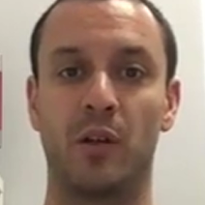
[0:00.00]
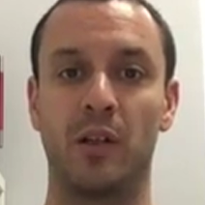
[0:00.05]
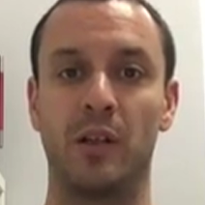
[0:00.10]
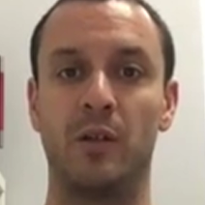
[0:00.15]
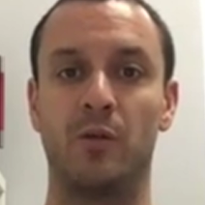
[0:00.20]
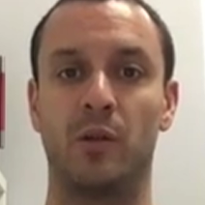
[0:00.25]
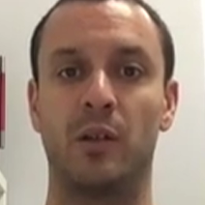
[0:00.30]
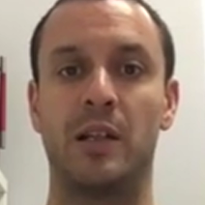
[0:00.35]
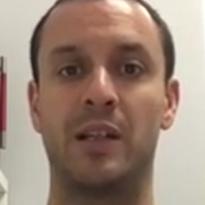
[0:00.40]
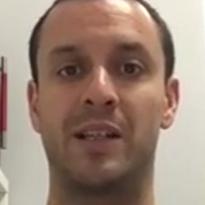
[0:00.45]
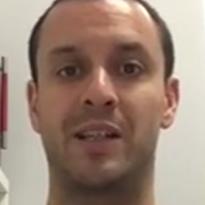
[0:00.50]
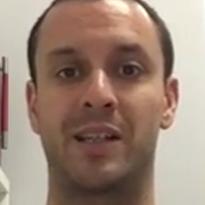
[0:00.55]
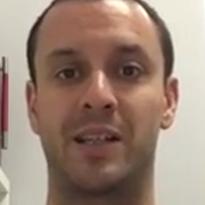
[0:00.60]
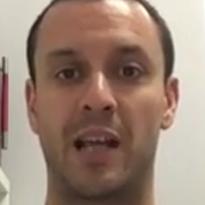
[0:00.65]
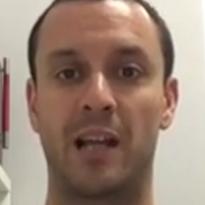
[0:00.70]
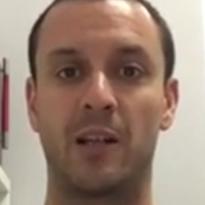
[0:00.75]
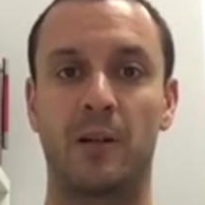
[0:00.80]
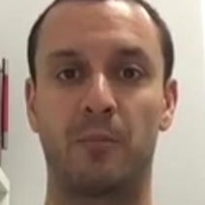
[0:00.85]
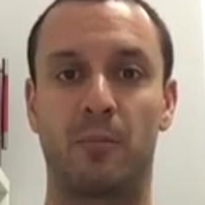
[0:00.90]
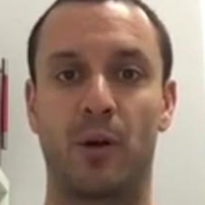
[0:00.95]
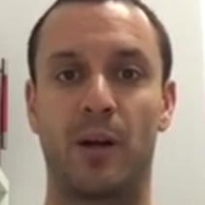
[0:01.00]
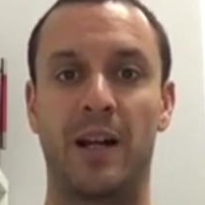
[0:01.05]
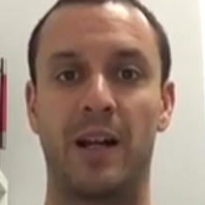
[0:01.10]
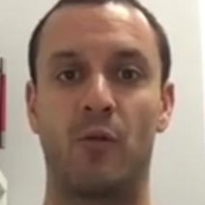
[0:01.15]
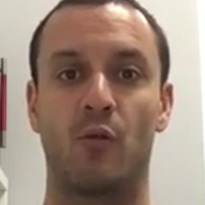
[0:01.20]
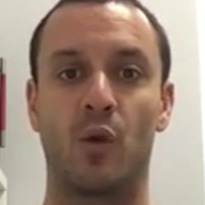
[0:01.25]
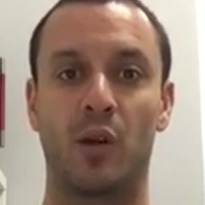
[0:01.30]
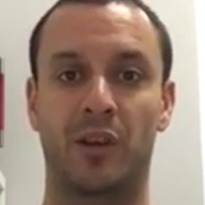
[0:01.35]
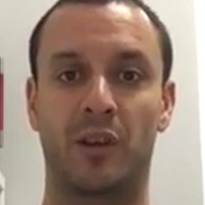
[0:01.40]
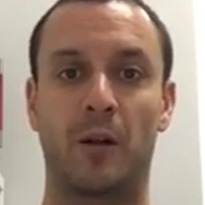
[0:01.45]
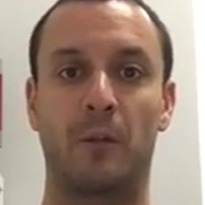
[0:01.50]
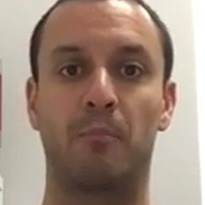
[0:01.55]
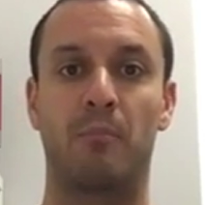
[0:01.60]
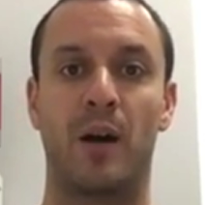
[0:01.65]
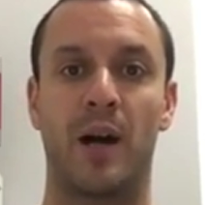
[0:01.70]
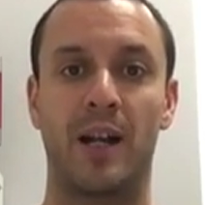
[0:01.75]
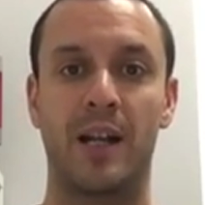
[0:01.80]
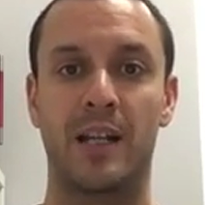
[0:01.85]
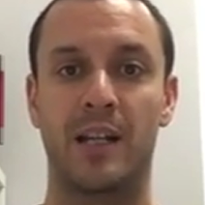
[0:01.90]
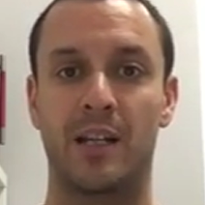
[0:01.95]
really celebrating what their
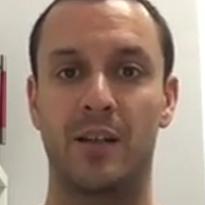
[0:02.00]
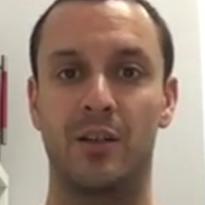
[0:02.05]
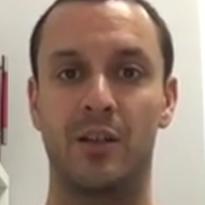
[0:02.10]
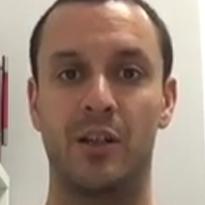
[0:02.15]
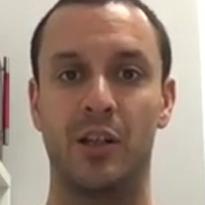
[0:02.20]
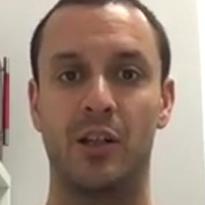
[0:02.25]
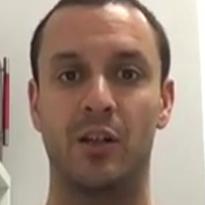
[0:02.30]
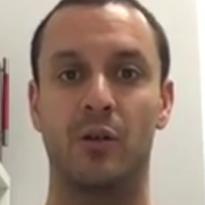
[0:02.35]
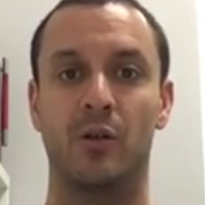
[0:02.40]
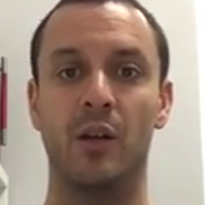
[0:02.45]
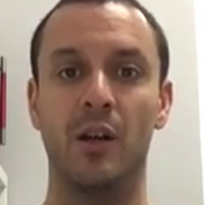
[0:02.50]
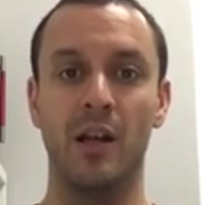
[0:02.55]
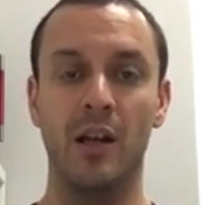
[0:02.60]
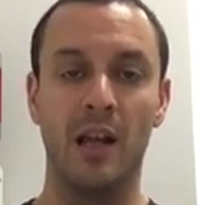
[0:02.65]
body can do.